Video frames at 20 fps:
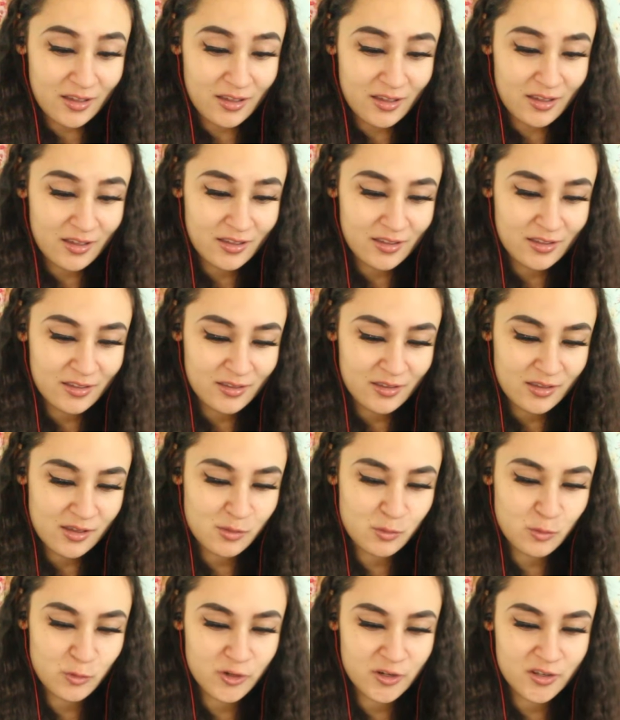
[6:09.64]

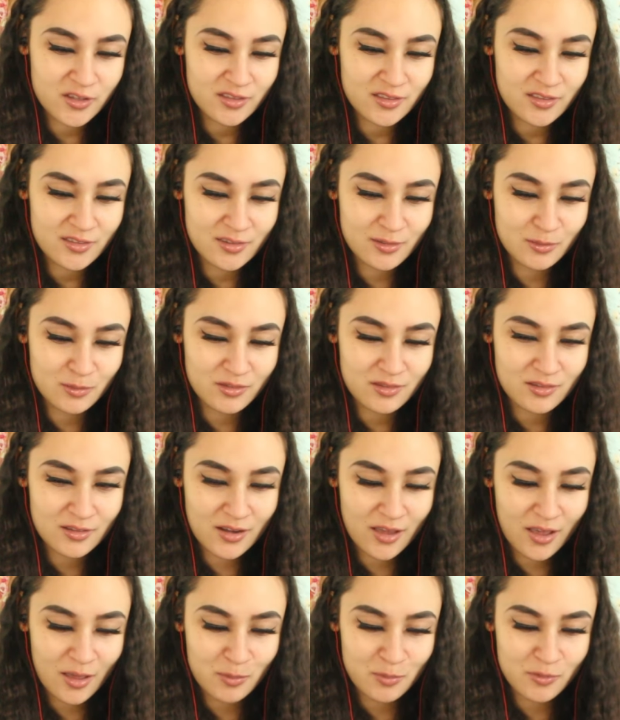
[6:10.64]
I'm worried that something's
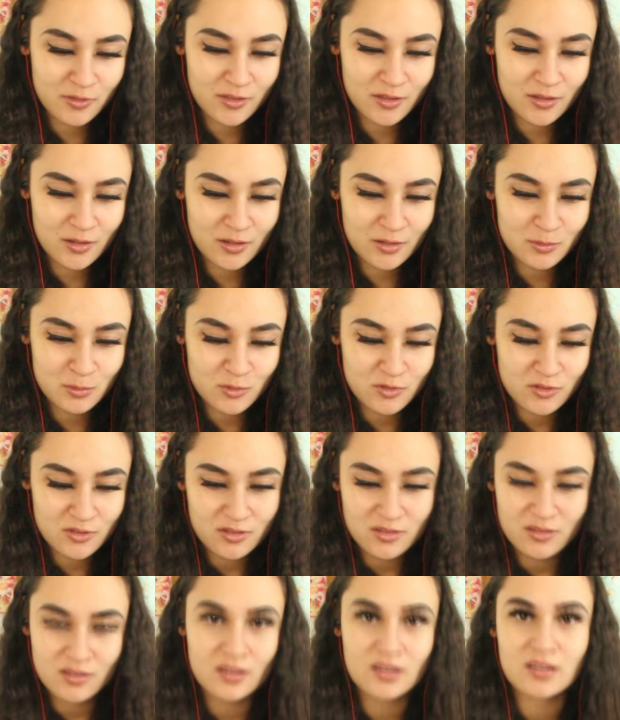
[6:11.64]
gonna happen that I'm just